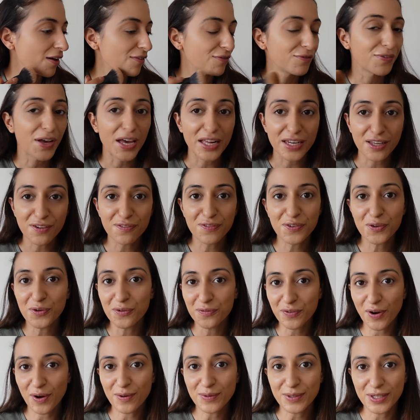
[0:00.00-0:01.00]
very few
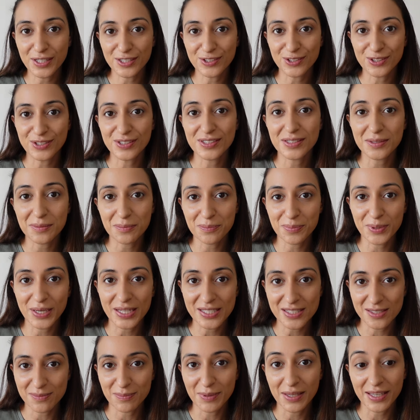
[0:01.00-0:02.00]
foundations
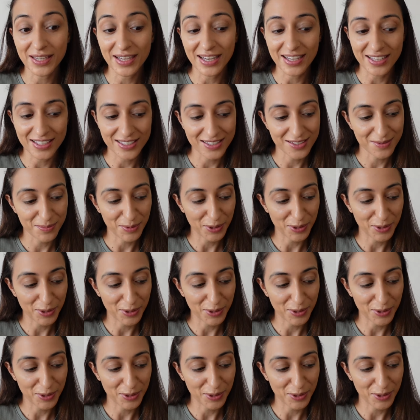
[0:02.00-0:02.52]
impress me, guys,